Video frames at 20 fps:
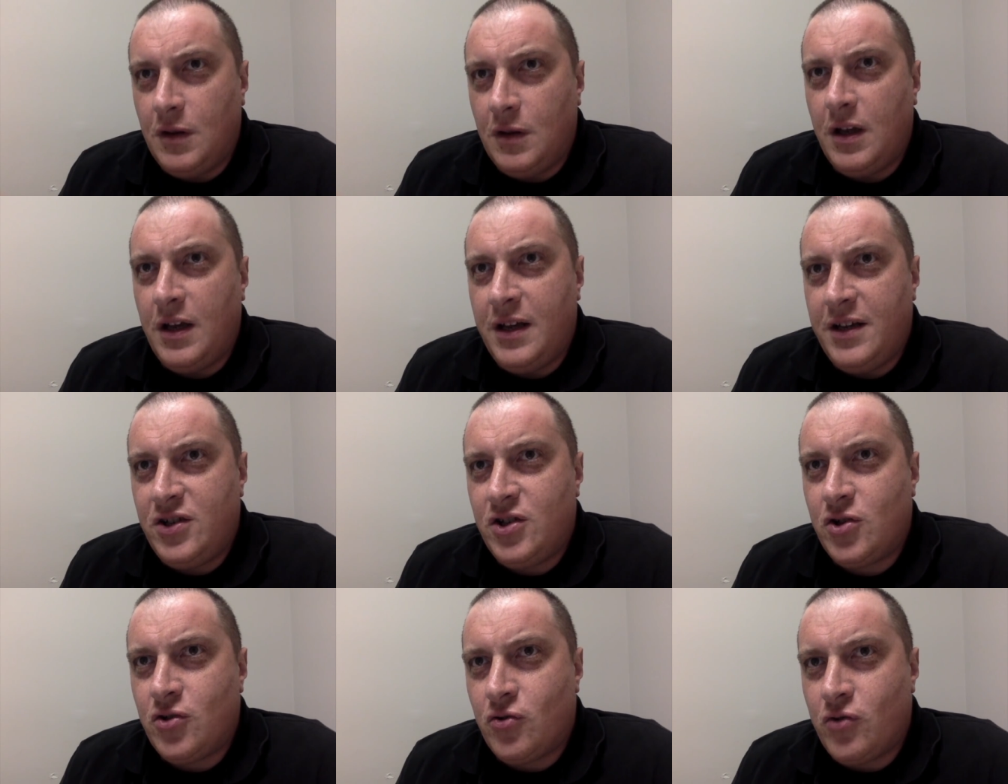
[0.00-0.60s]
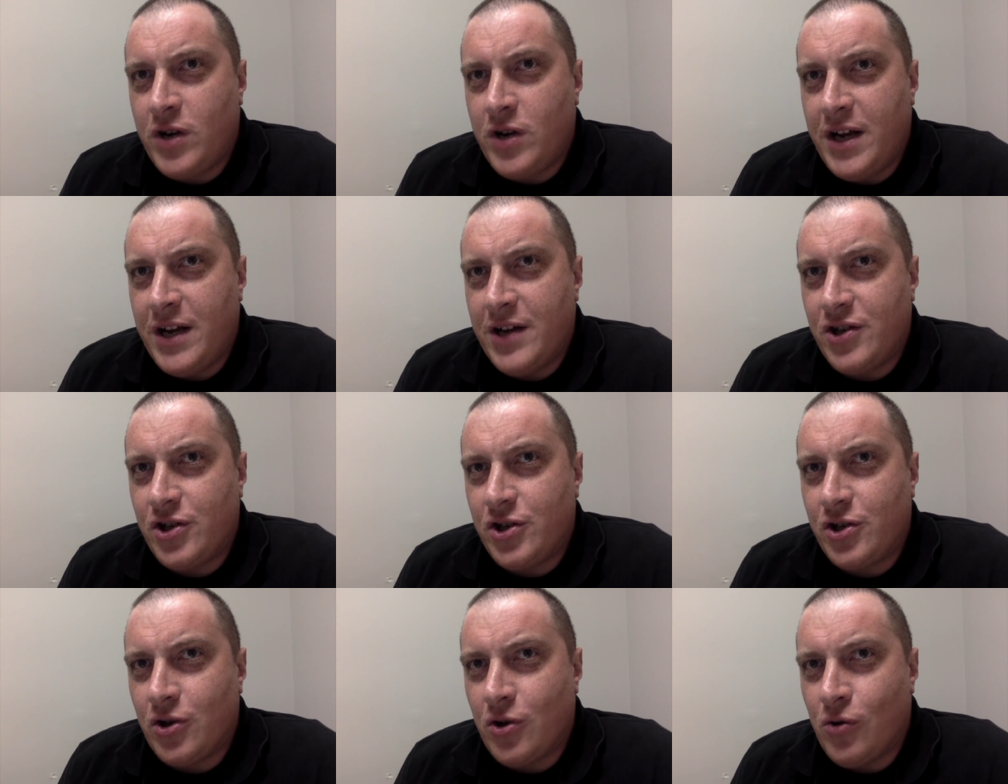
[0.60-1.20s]
History has
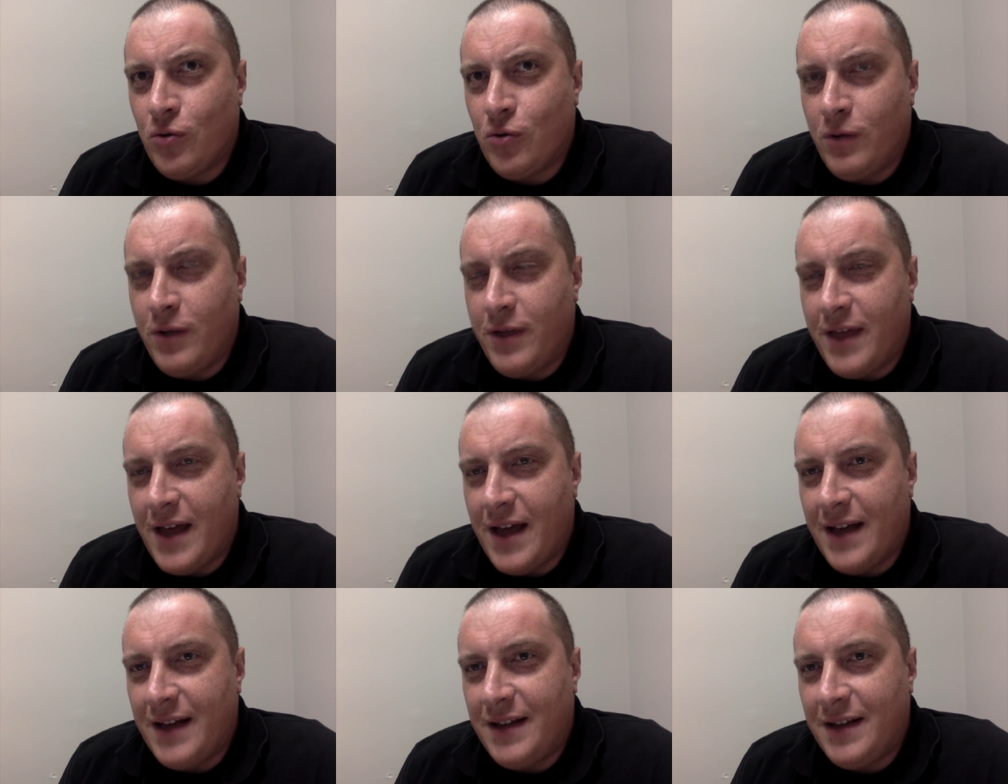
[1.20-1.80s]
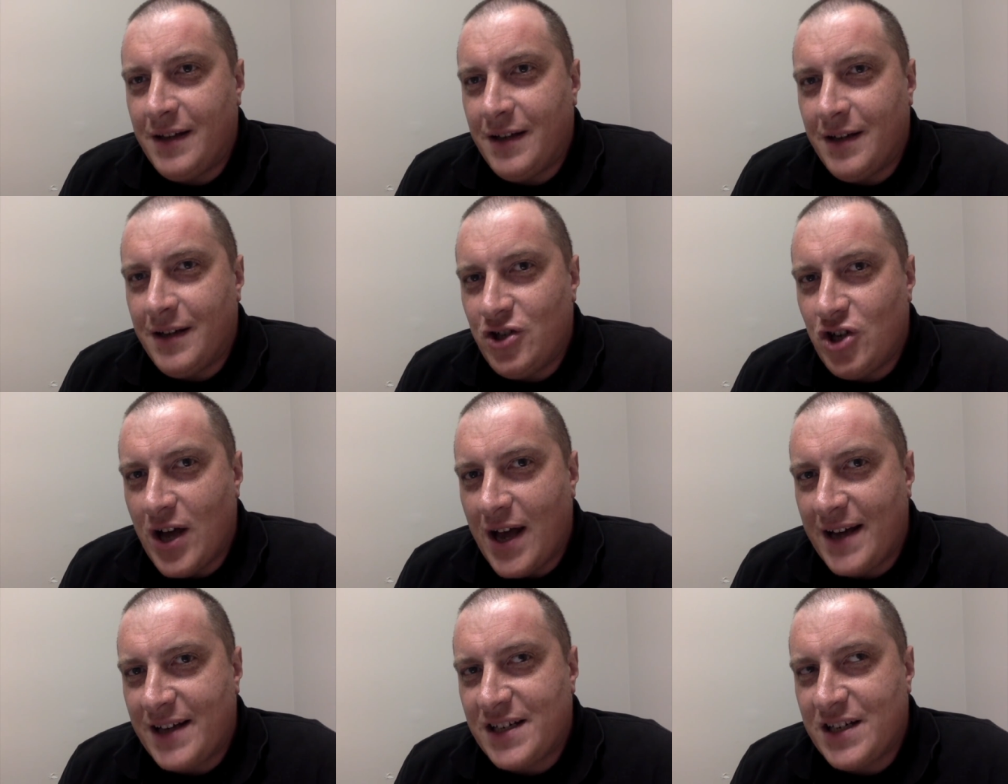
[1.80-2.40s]
shown that uh,
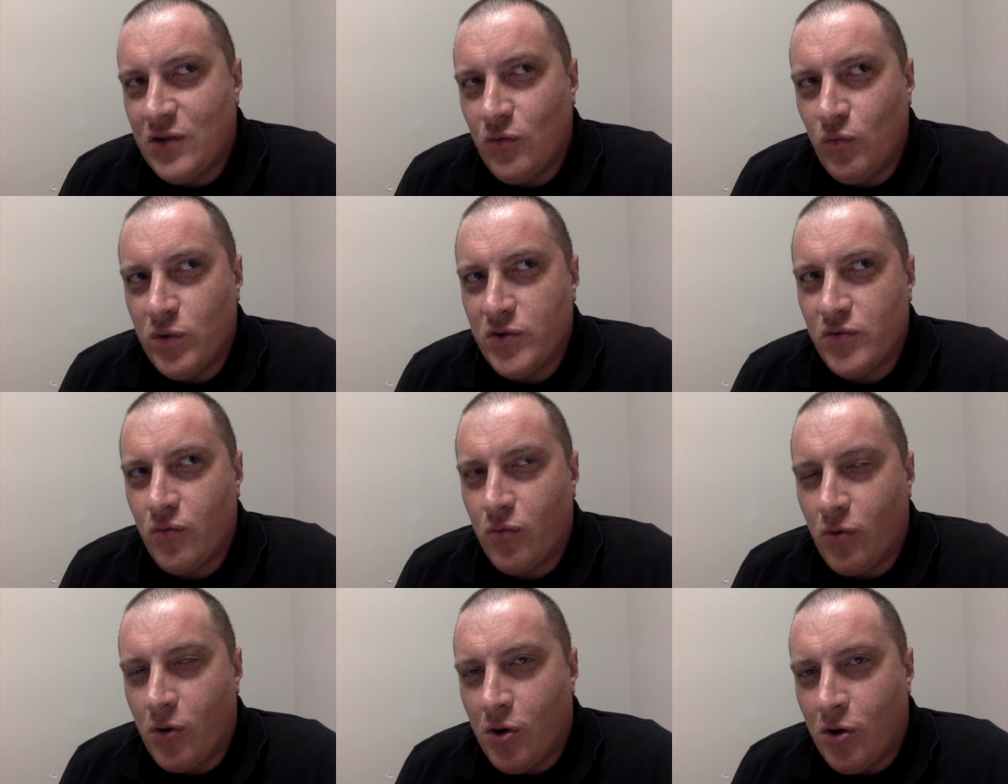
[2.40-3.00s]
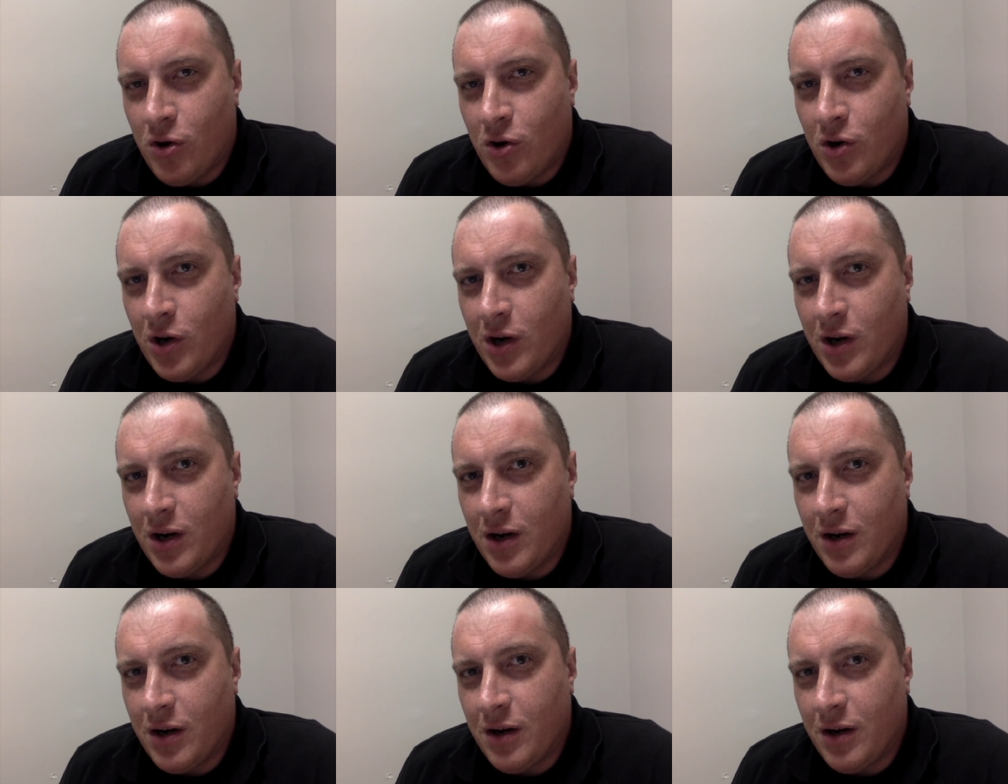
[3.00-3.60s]
Jackson was
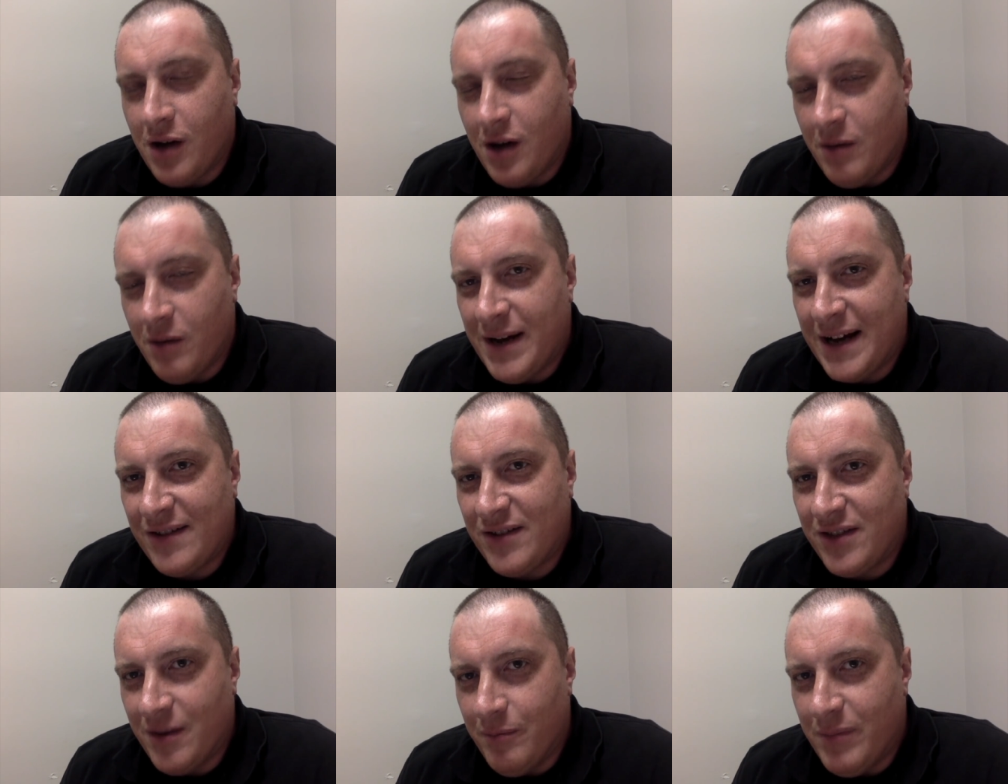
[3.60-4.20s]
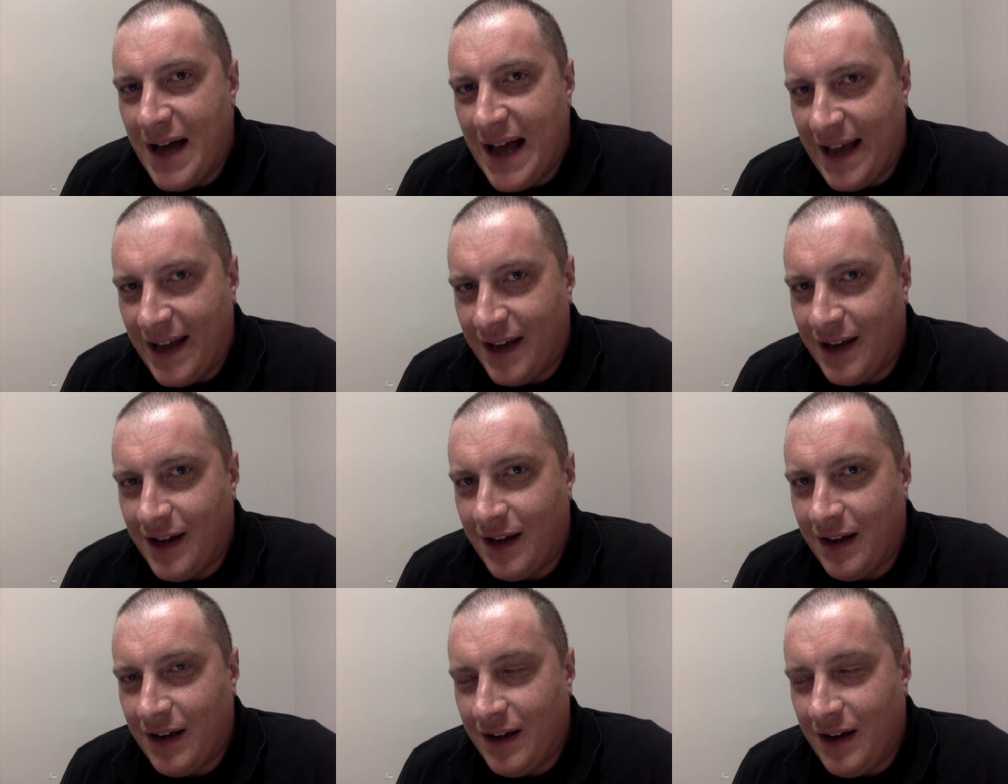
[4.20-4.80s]
wrong about the
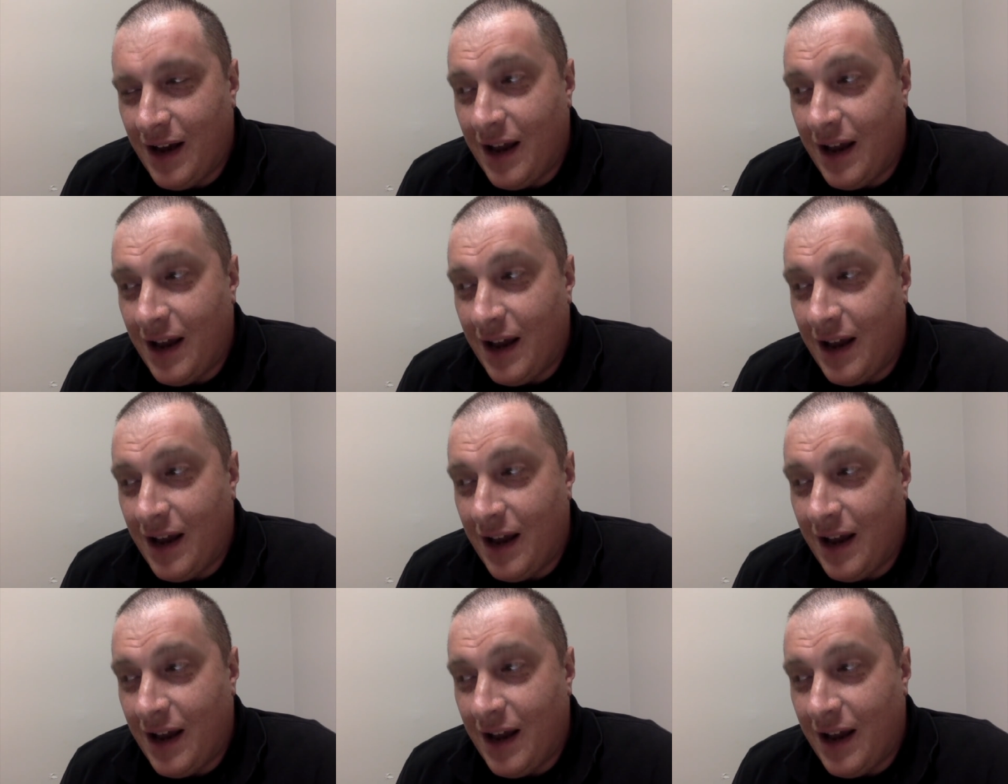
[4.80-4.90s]
bank,